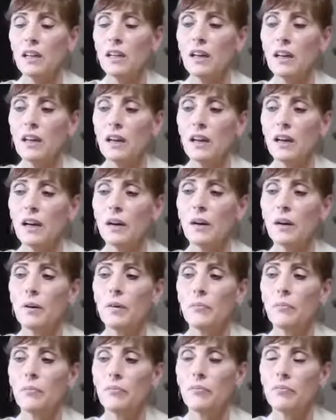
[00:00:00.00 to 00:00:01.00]

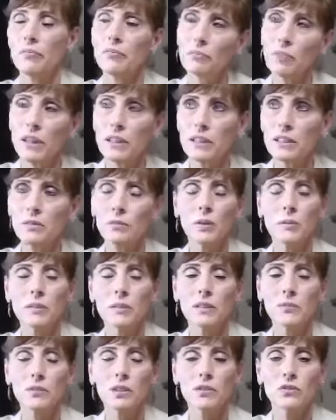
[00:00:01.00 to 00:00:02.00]
Um, pregnant
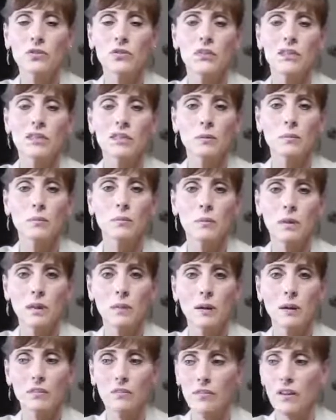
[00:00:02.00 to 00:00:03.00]
women, we usually keep them at
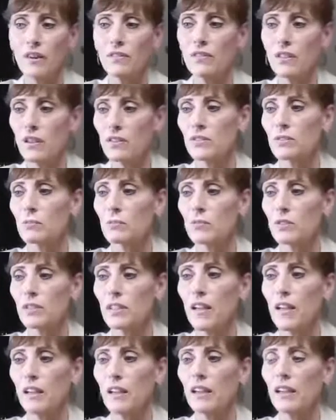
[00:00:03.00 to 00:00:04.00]
about 5,000 per
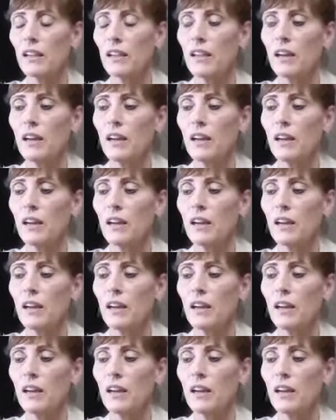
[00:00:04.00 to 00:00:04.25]
day.